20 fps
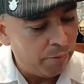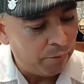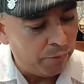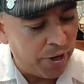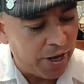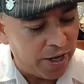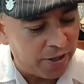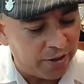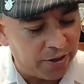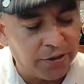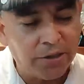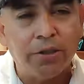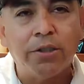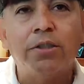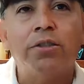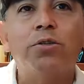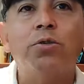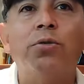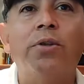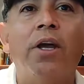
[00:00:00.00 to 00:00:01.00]
But this
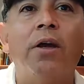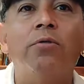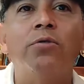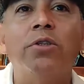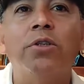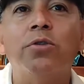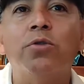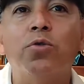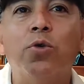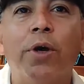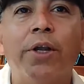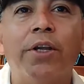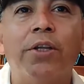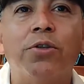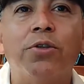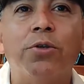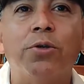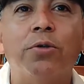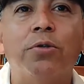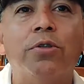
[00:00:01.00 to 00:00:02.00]
is
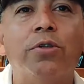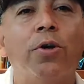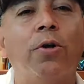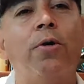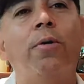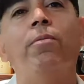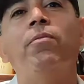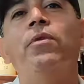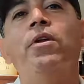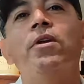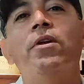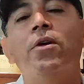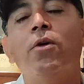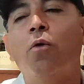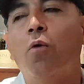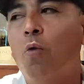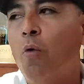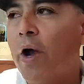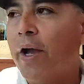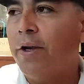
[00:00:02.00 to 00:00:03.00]
2022, so
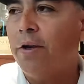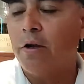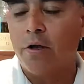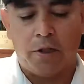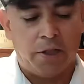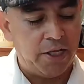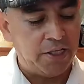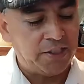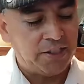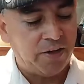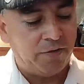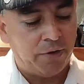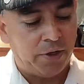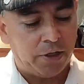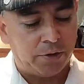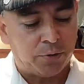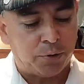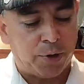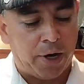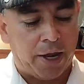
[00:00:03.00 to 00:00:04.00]
why not? Let's give it
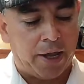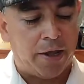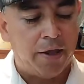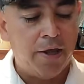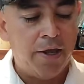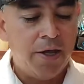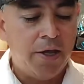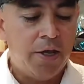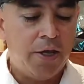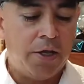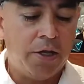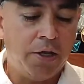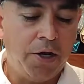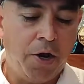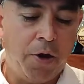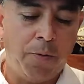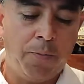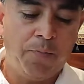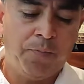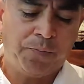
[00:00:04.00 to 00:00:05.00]
a try. You
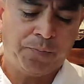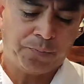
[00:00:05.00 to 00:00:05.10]
know,